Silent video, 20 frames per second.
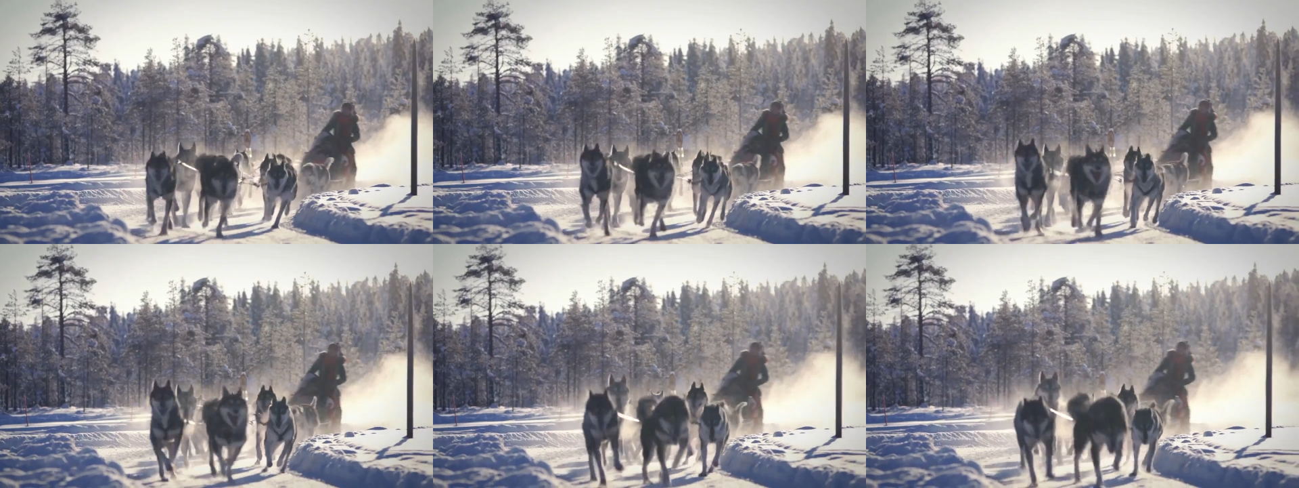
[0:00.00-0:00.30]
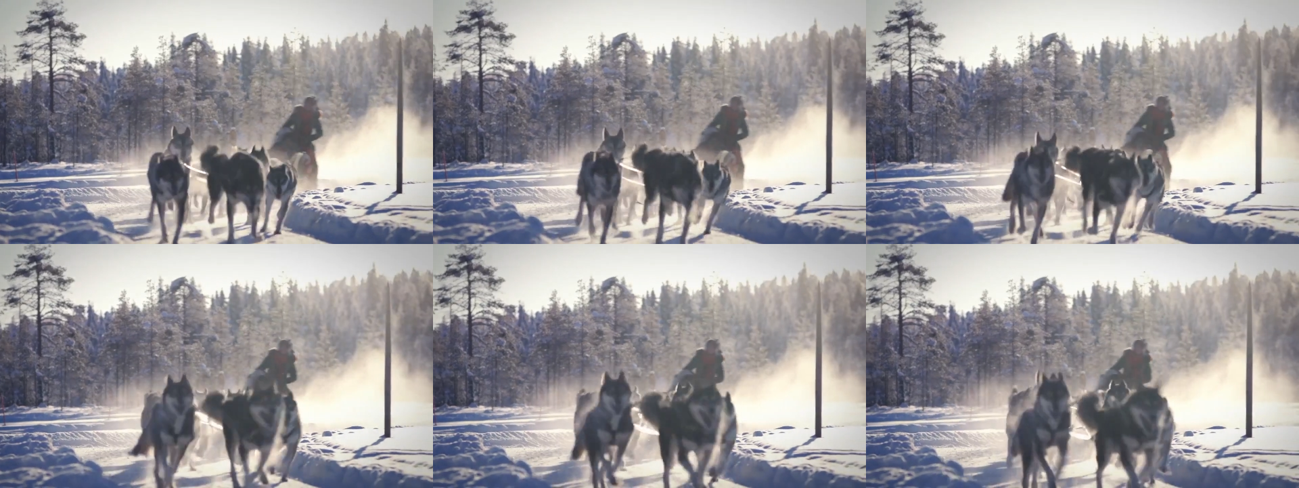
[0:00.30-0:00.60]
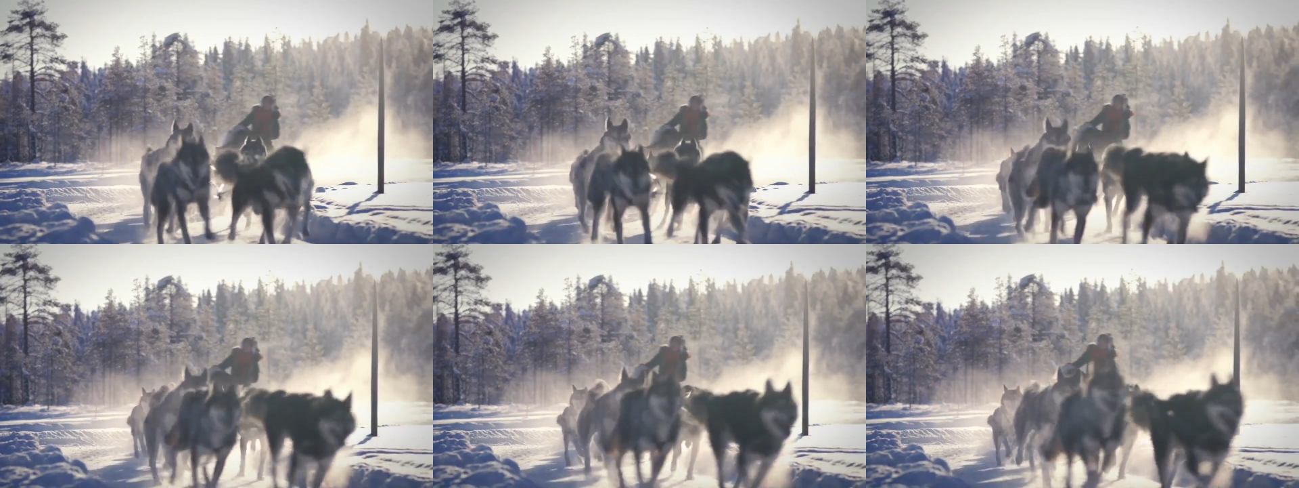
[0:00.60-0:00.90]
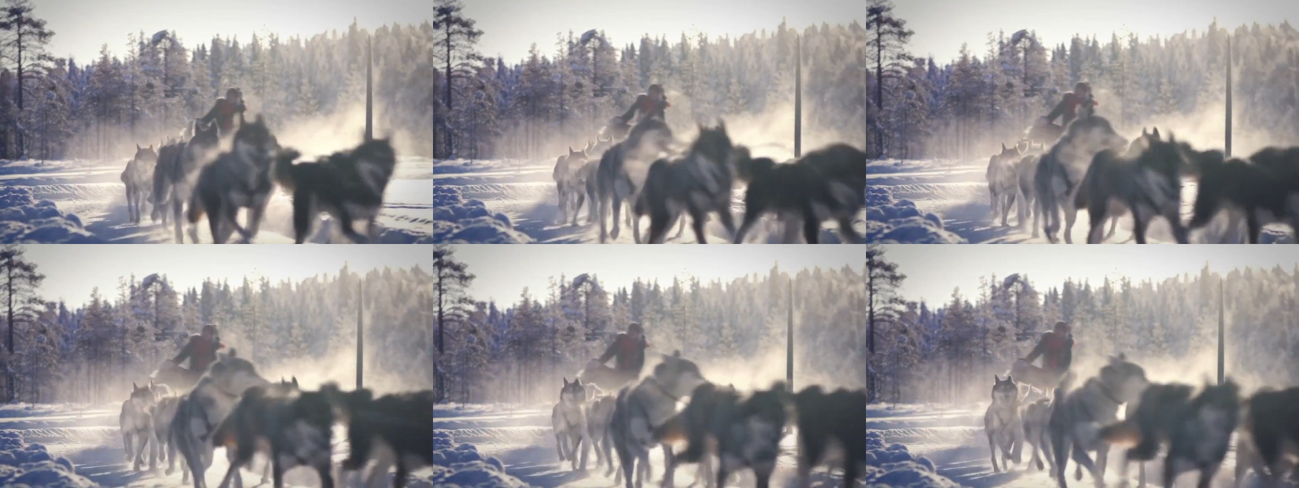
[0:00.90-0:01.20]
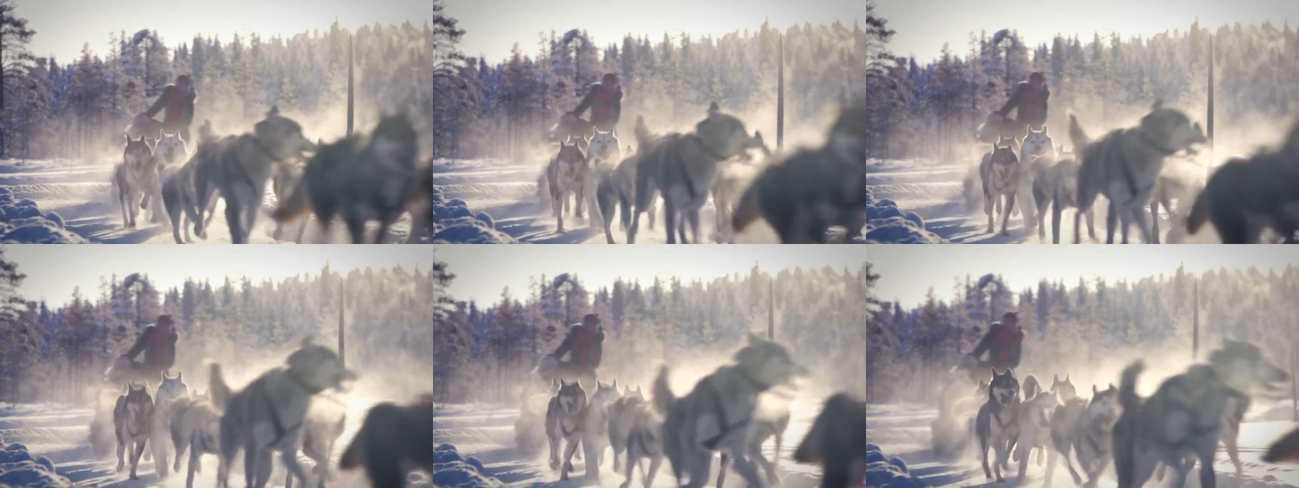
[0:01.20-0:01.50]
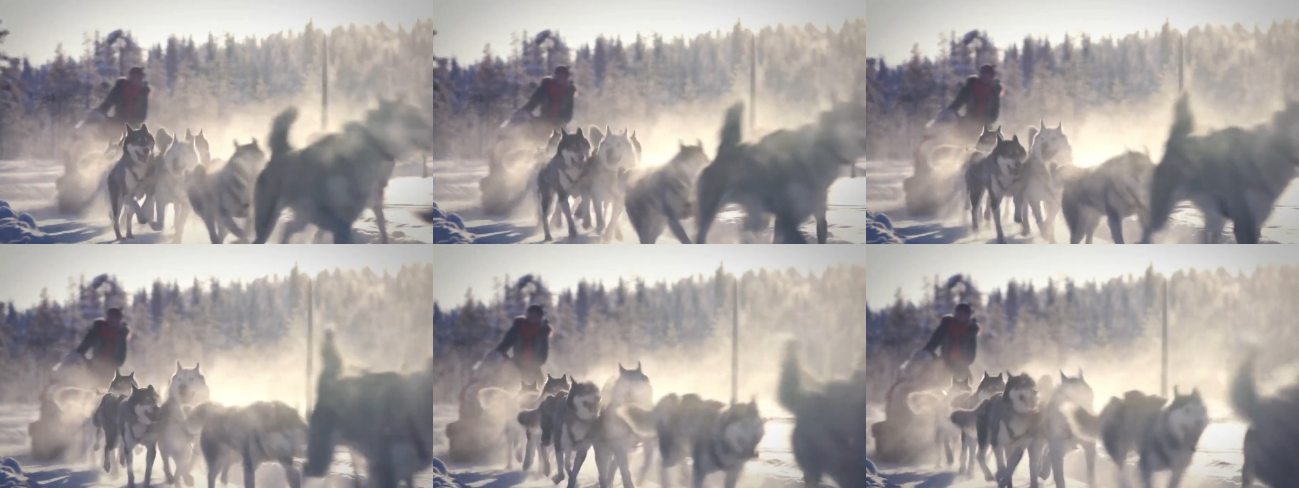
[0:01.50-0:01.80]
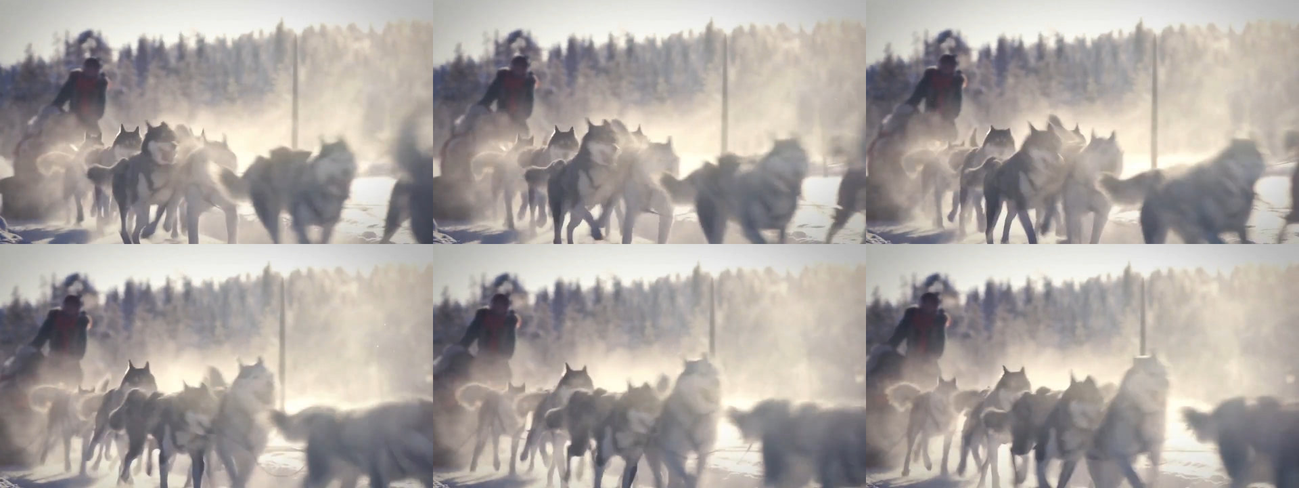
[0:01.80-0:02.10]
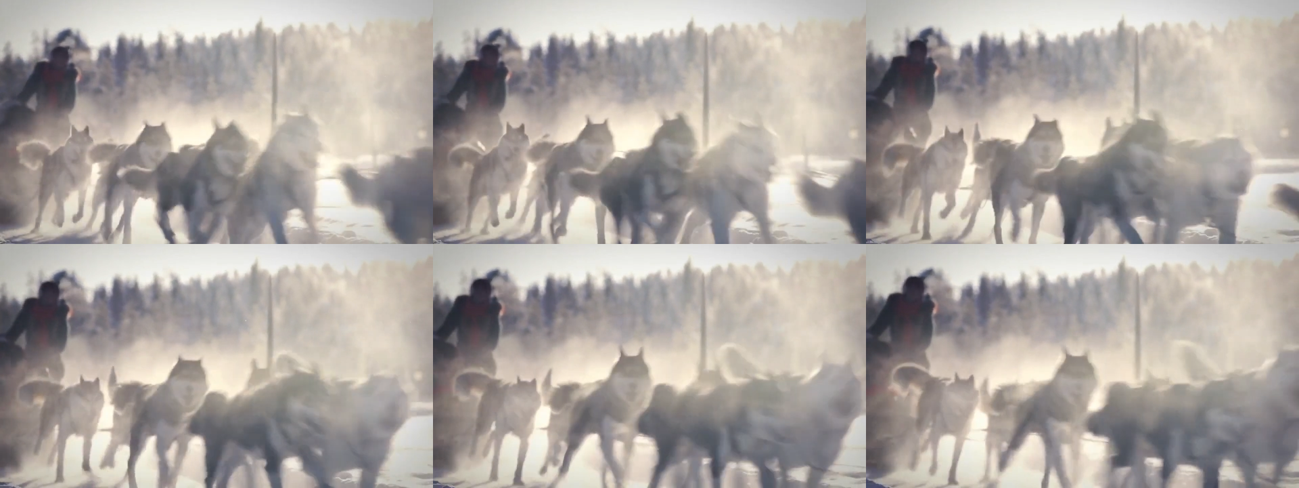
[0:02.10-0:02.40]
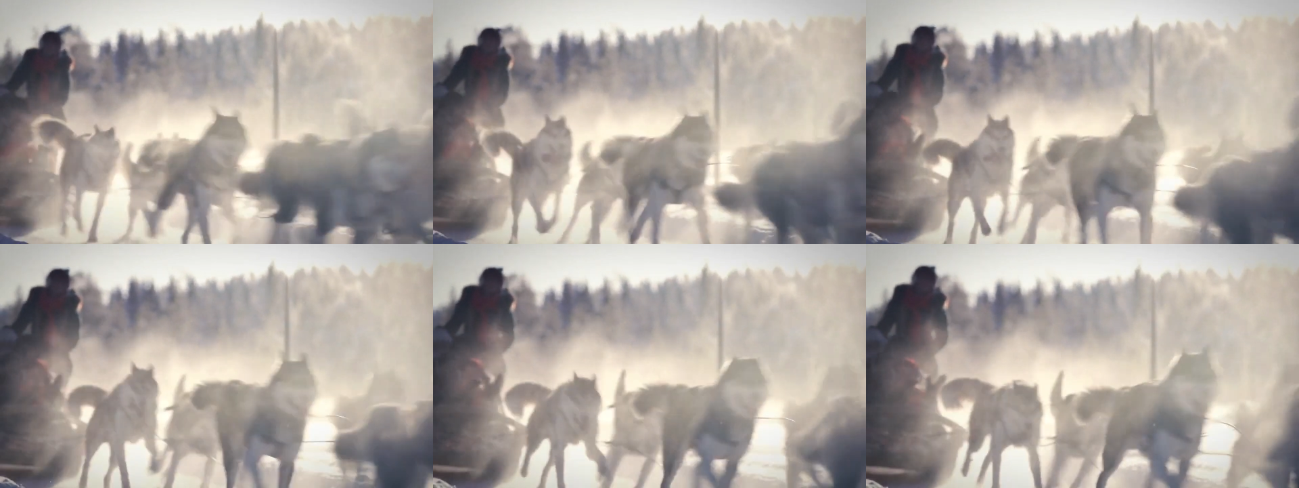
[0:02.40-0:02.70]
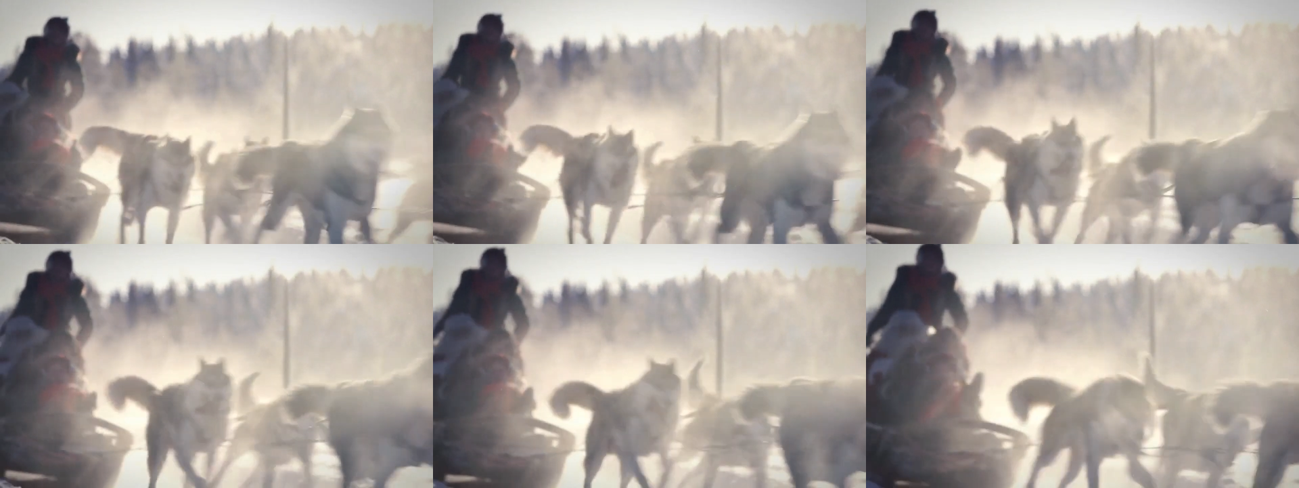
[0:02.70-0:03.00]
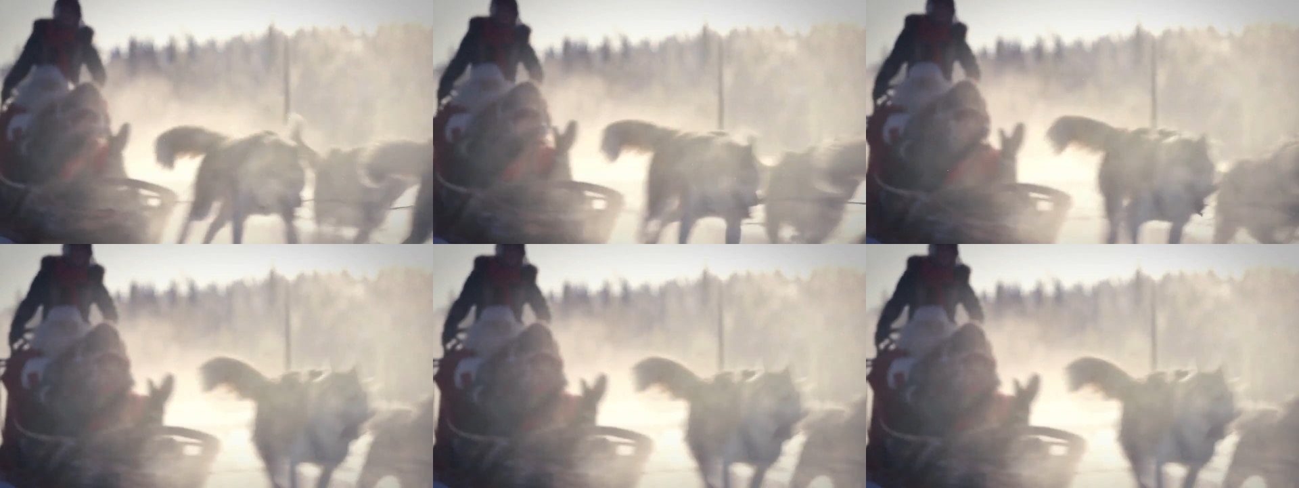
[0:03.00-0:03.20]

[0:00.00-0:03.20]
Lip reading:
No face is visible, so there are no lips to read.